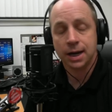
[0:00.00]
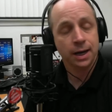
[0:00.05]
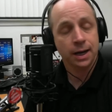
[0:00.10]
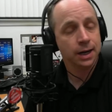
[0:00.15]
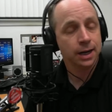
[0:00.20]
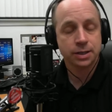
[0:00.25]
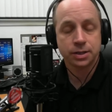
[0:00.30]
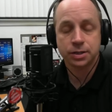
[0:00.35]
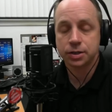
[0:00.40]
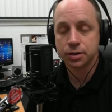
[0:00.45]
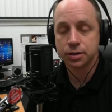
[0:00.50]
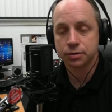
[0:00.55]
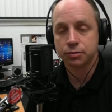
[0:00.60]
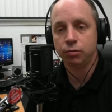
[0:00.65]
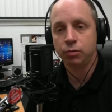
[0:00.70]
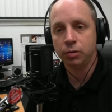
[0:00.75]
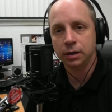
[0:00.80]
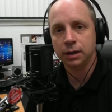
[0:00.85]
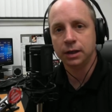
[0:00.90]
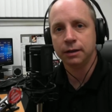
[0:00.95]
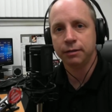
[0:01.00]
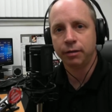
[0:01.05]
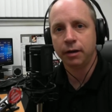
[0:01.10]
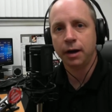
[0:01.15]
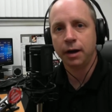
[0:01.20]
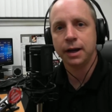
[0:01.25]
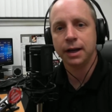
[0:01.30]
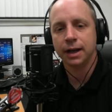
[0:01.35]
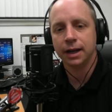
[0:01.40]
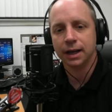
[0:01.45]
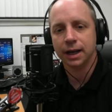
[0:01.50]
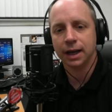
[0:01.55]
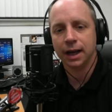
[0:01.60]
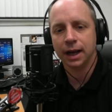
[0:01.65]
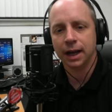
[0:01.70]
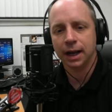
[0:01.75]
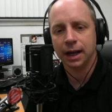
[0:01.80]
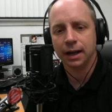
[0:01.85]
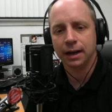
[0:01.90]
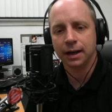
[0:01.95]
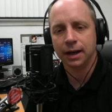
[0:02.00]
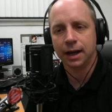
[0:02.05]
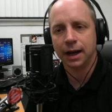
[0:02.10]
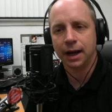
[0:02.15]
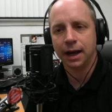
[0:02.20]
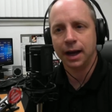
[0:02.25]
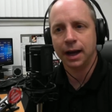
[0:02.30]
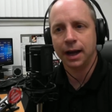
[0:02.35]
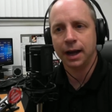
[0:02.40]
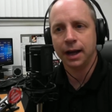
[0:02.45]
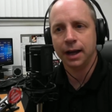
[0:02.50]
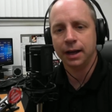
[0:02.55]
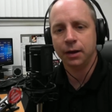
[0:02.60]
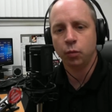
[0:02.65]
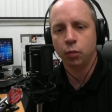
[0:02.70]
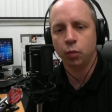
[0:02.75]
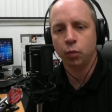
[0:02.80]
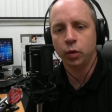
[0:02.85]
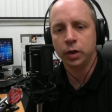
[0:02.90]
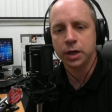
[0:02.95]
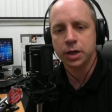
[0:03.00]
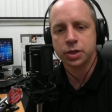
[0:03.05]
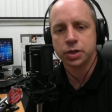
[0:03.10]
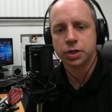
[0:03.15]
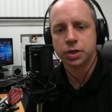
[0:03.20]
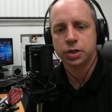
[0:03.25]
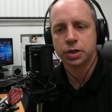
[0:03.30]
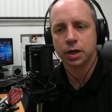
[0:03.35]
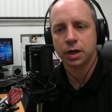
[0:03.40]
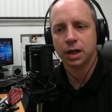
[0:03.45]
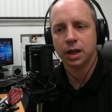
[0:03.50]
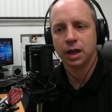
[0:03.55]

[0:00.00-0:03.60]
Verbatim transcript: it's just really frightening and I wish